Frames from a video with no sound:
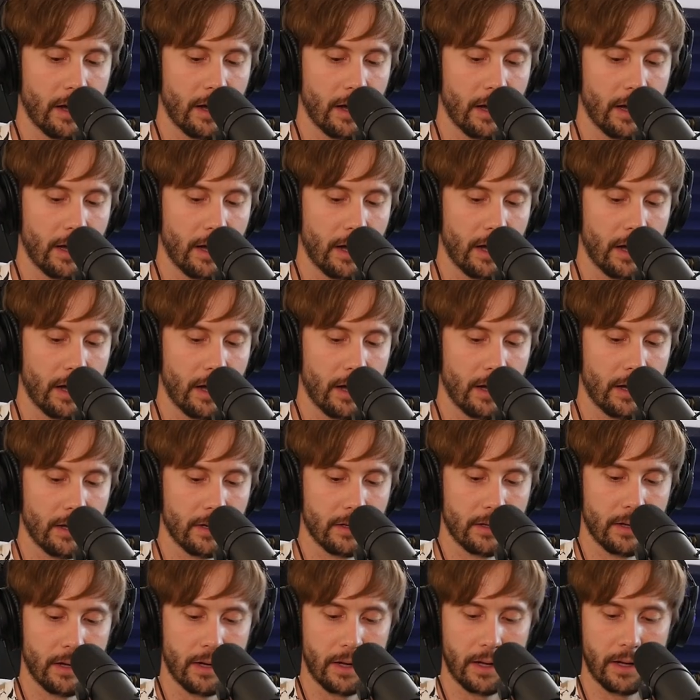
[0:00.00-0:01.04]
uh,
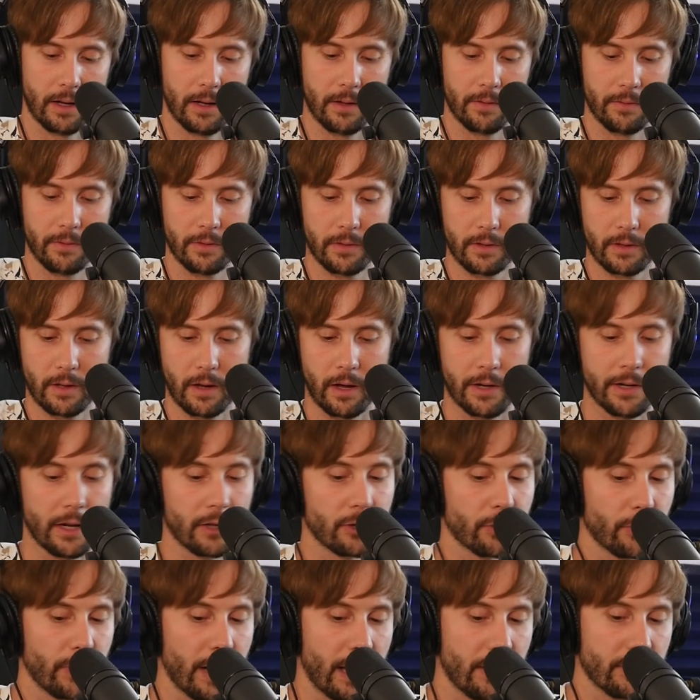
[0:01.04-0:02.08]
uh, uh
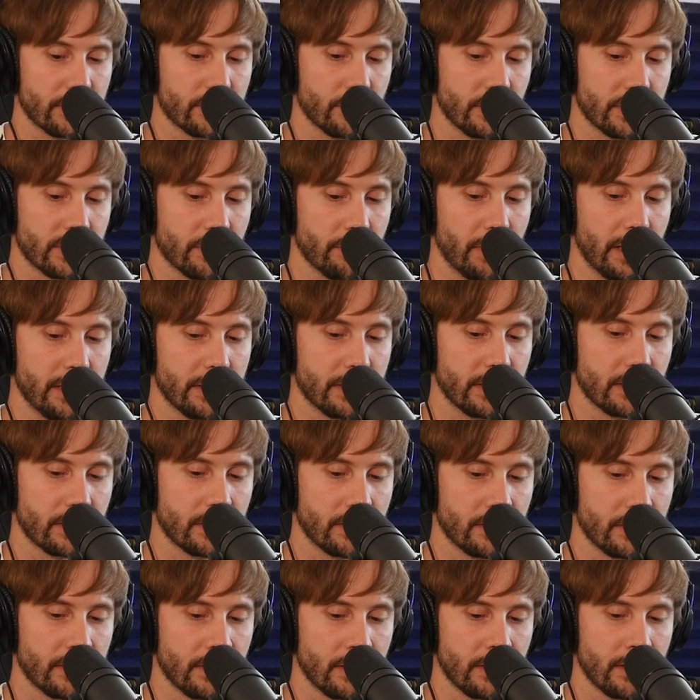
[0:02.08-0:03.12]
Another round was
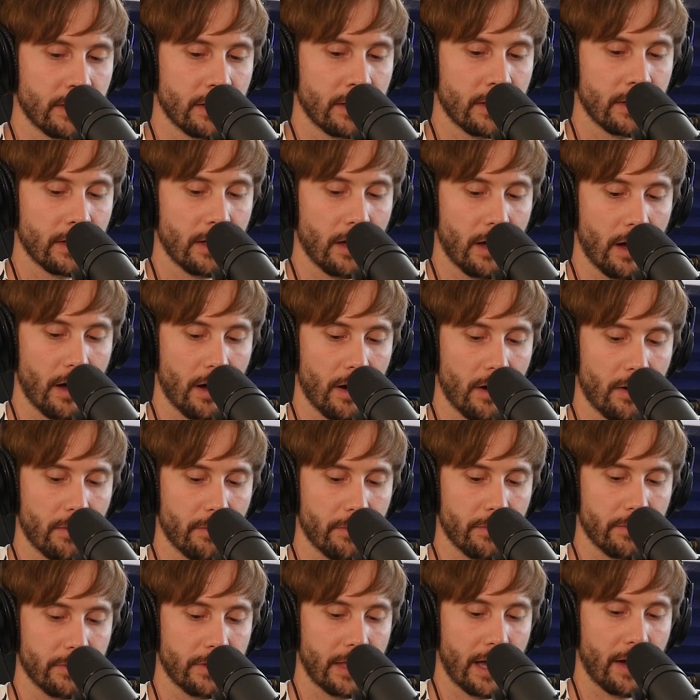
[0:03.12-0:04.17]
amazing. Who's um, that
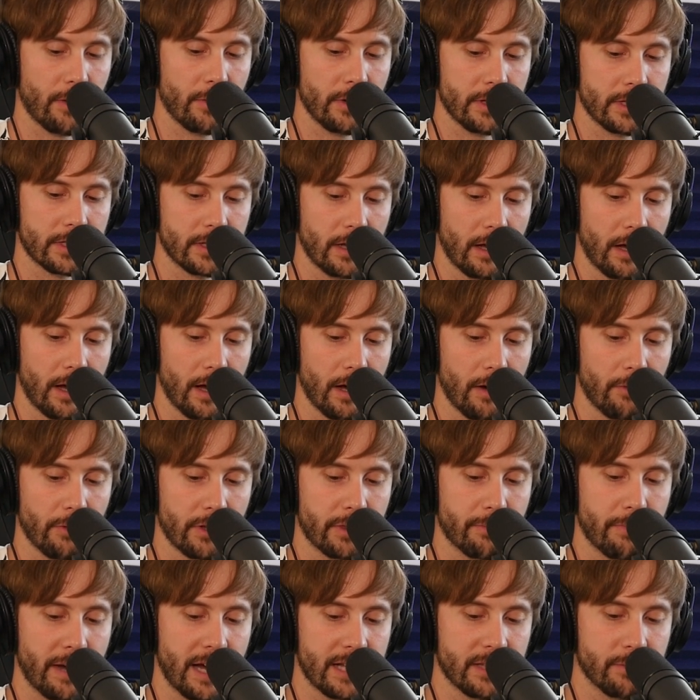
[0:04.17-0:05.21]
with? That was uh,
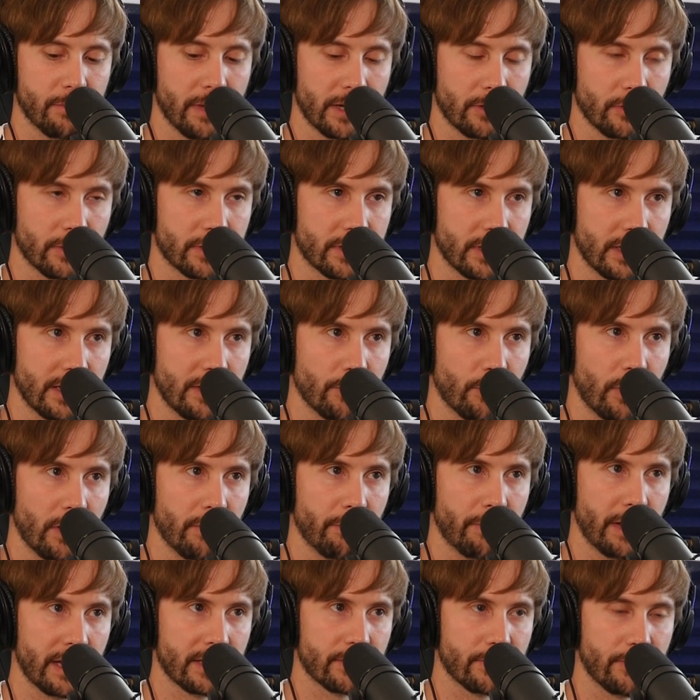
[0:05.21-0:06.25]
with Mads Mikkelsen. It
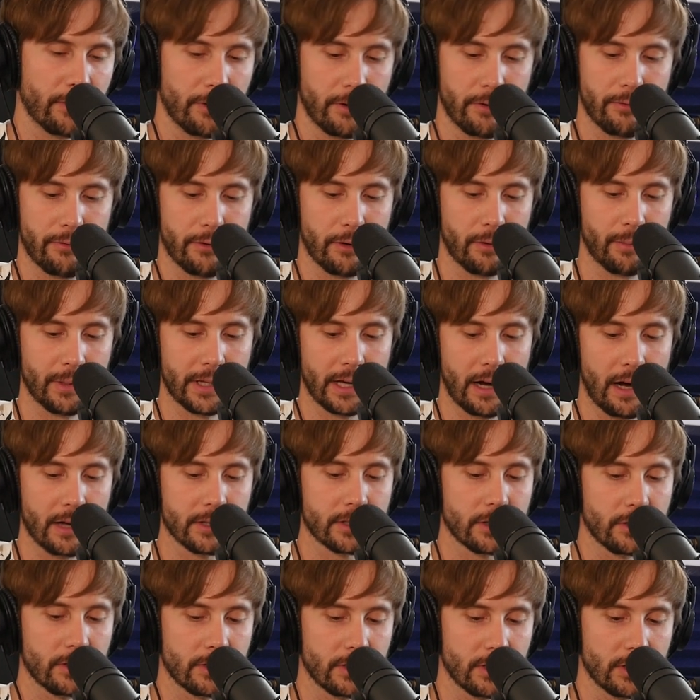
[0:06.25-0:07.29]
won Best Foreign Film at the
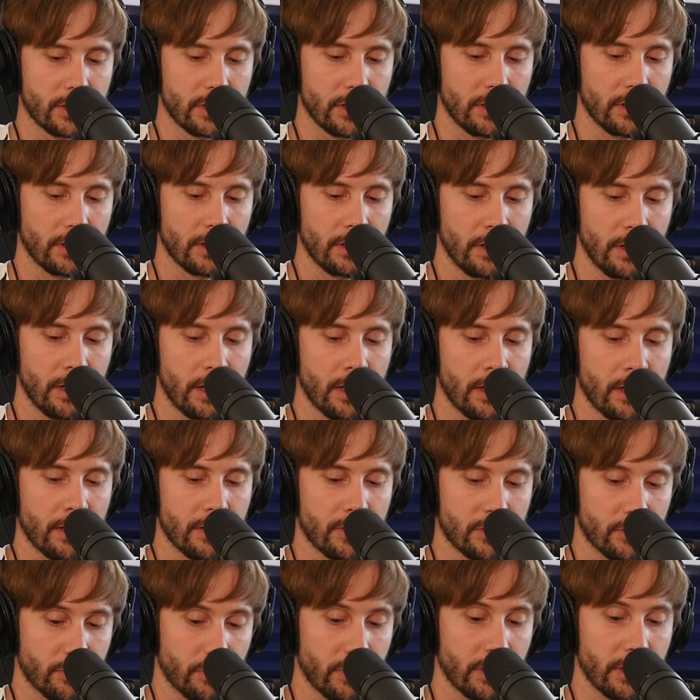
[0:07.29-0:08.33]
Oscars this year. Okay,
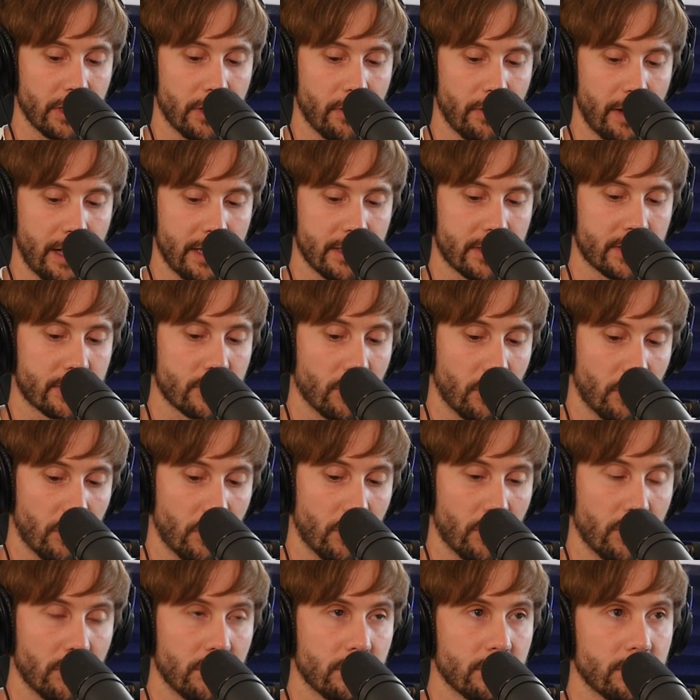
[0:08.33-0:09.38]
cool. It's really great.
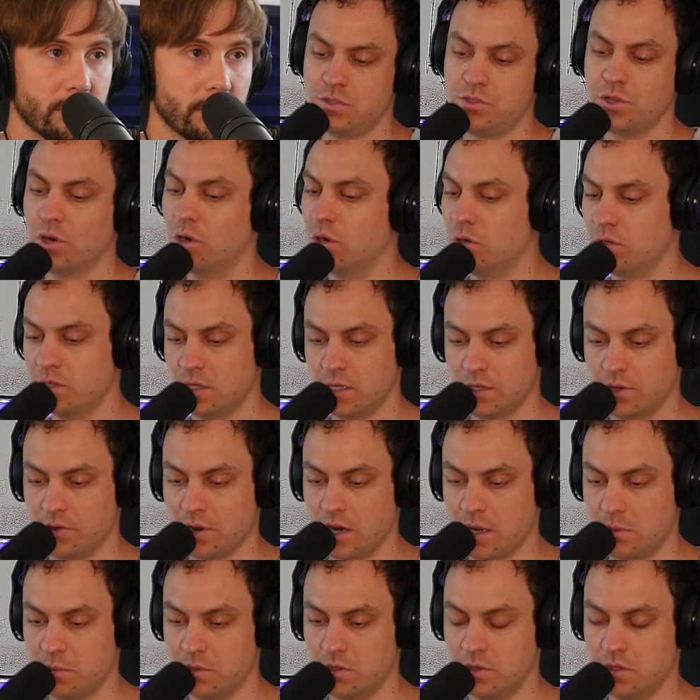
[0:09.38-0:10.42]
Soul. Soul,
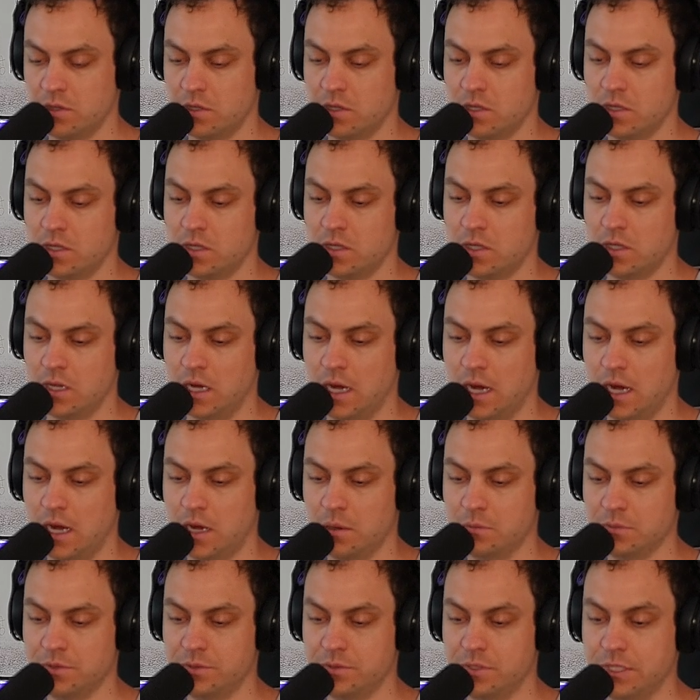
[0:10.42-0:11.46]
incredible. Loved it.
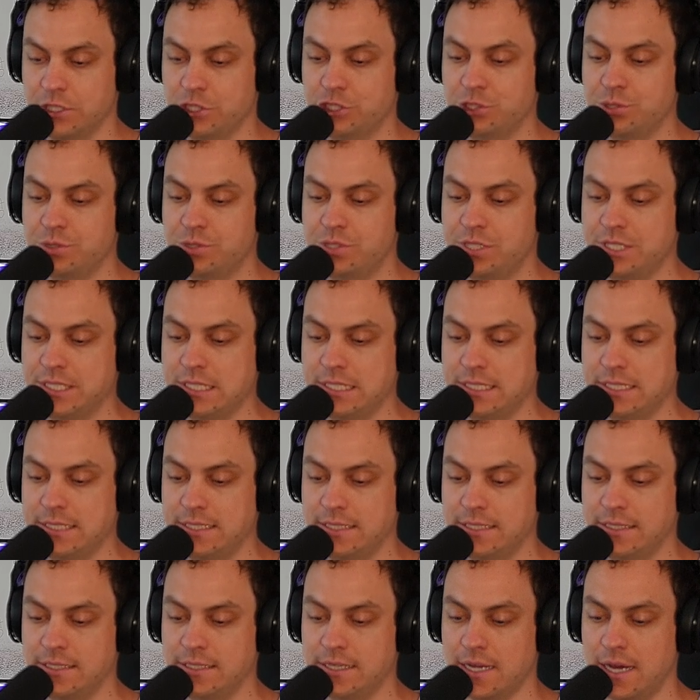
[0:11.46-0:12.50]
Um, did you
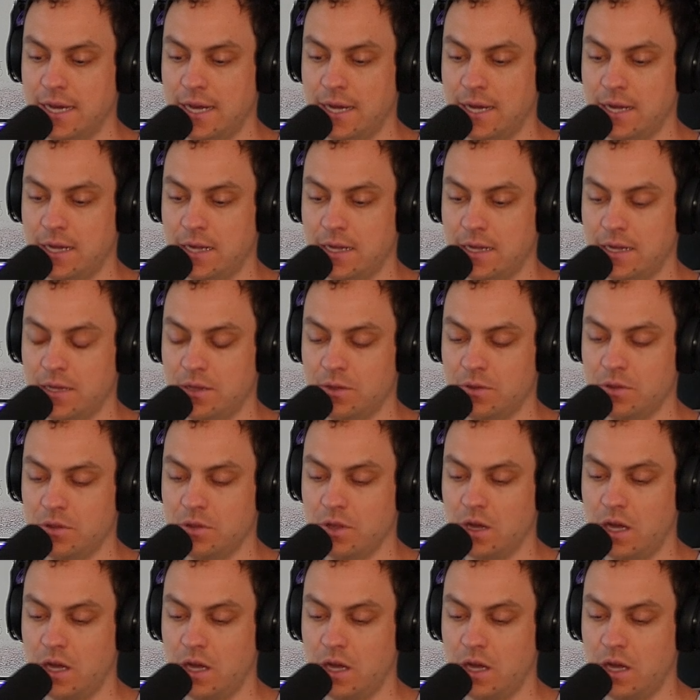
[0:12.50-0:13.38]
see what